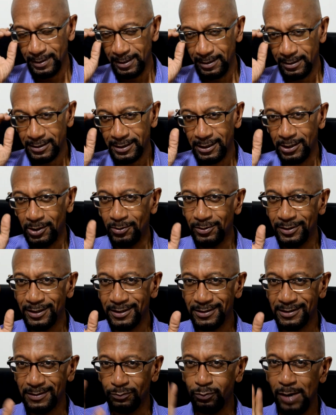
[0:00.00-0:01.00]
So this
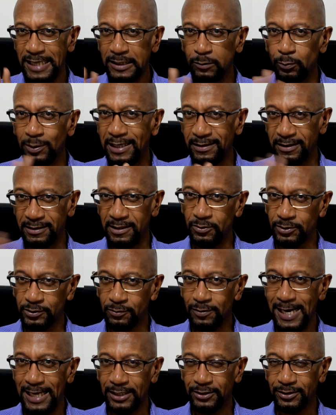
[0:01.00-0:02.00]
is the price without a no
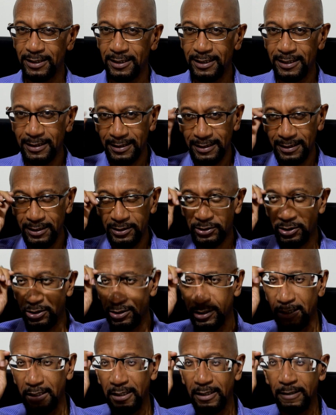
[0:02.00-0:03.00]
scratch. These are
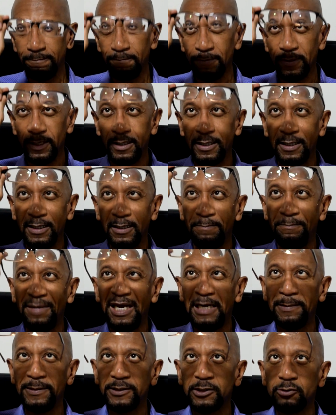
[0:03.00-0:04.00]

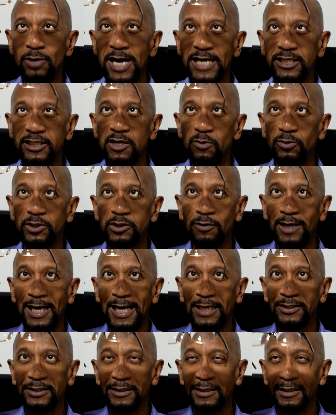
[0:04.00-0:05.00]
minimal scratch, no
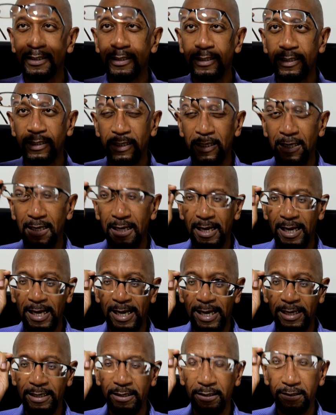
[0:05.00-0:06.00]
scratch.
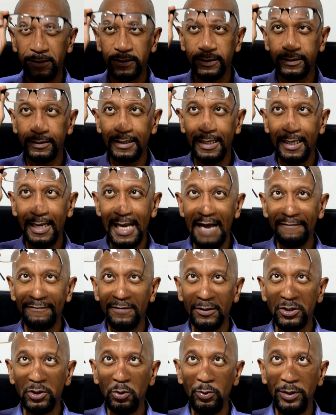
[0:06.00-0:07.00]
And after
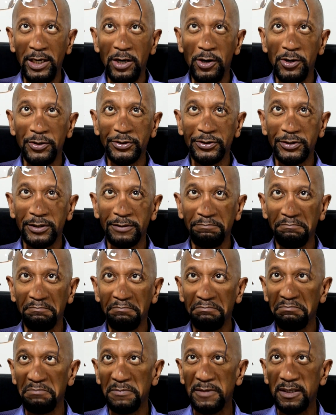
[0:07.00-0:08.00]
2 years,
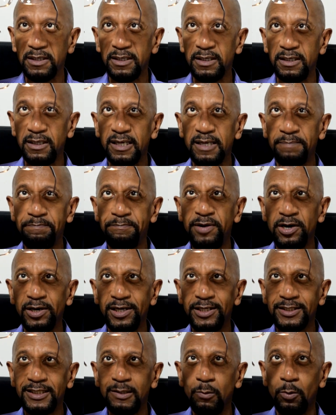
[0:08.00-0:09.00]
you can barely
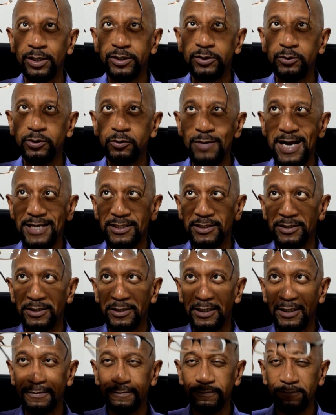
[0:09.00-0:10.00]
see one or two scratches in it.